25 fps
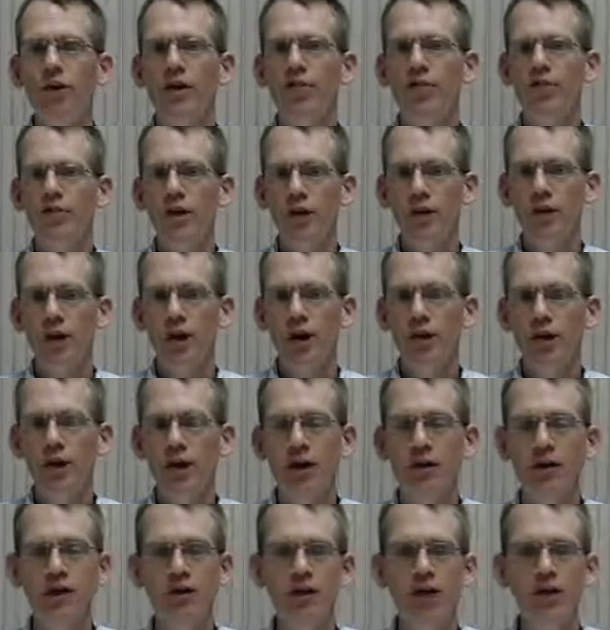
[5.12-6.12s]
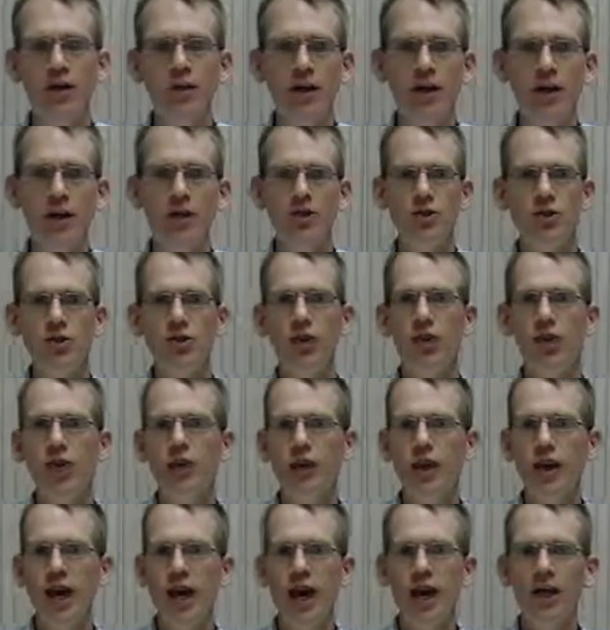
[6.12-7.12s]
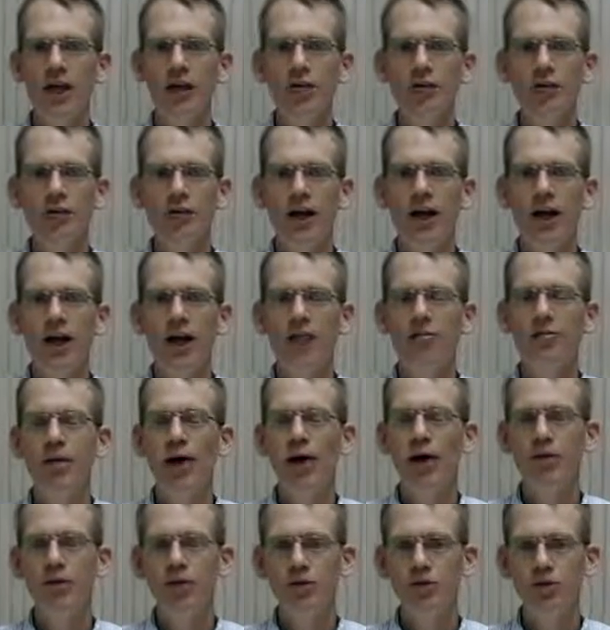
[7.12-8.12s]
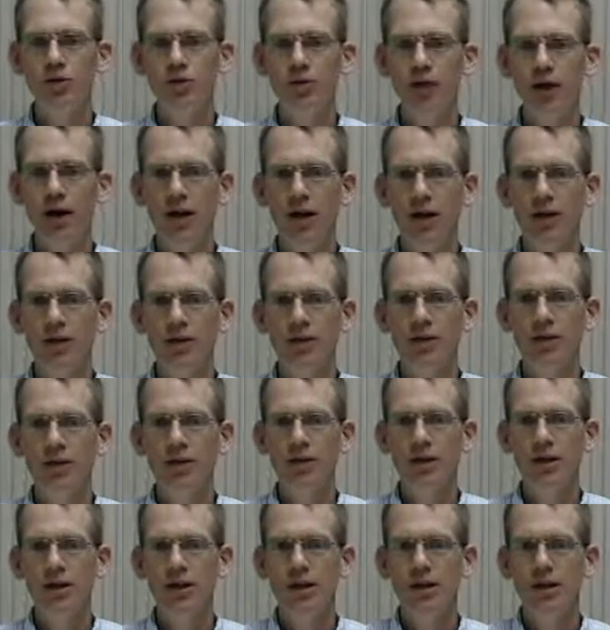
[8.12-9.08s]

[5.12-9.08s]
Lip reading: video in our series on Accudrive by Crimptronix.